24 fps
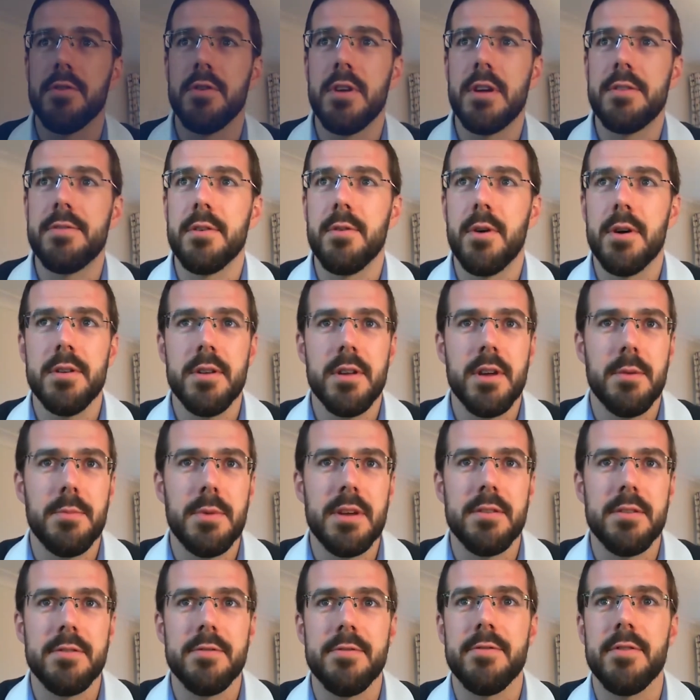afternoon, everyone,
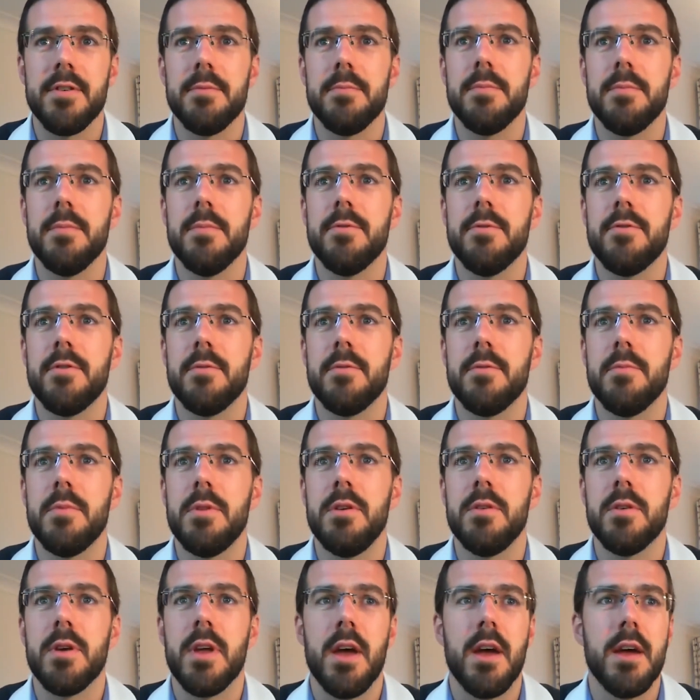coming in from
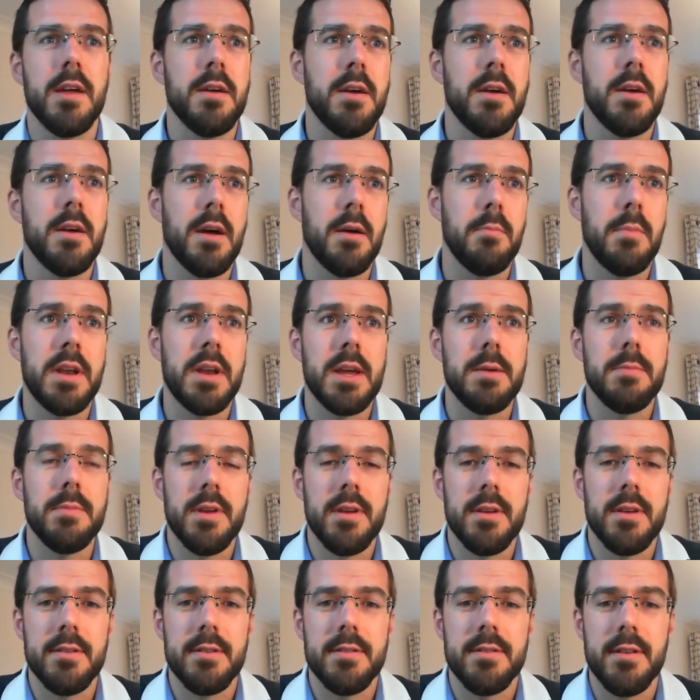the UK. My name
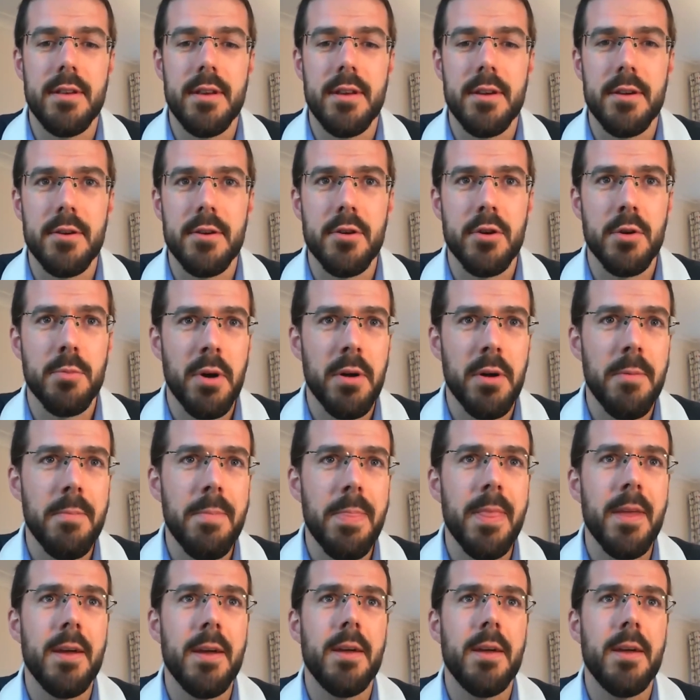is Ian Cooper.